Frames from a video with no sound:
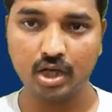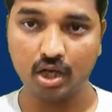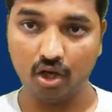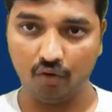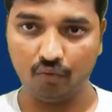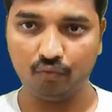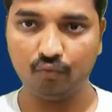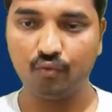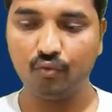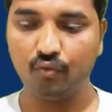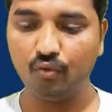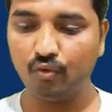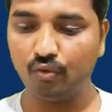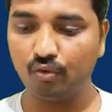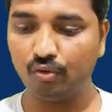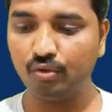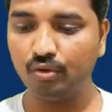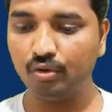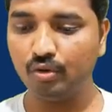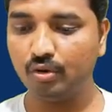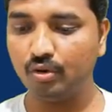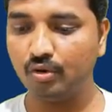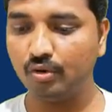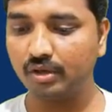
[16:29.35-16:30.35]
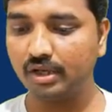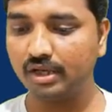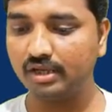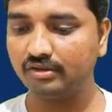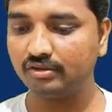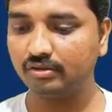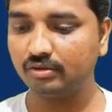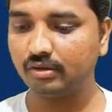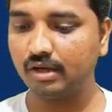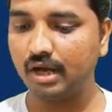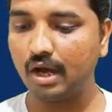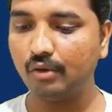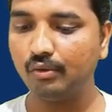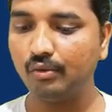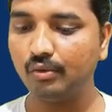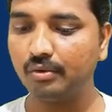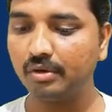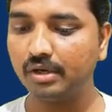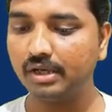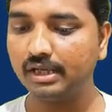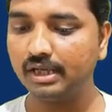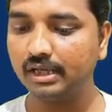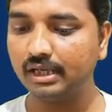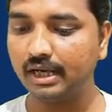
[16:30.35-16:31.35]
4. Okay, so now look
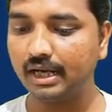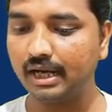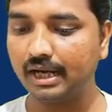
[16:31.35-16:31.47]
at here.